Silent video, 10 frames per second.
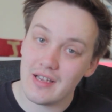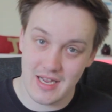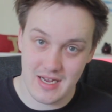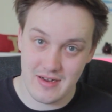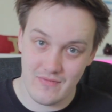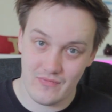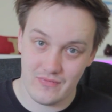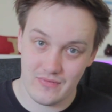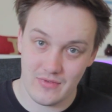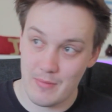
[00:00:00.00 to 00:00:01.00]

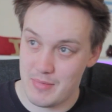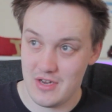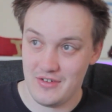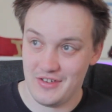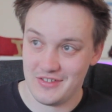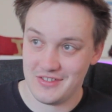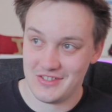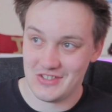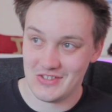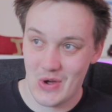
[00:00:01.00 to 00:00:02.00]
have
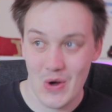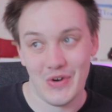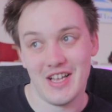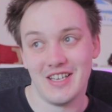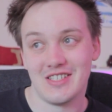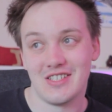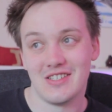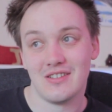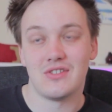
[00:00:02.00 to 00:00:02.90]
opinions on it.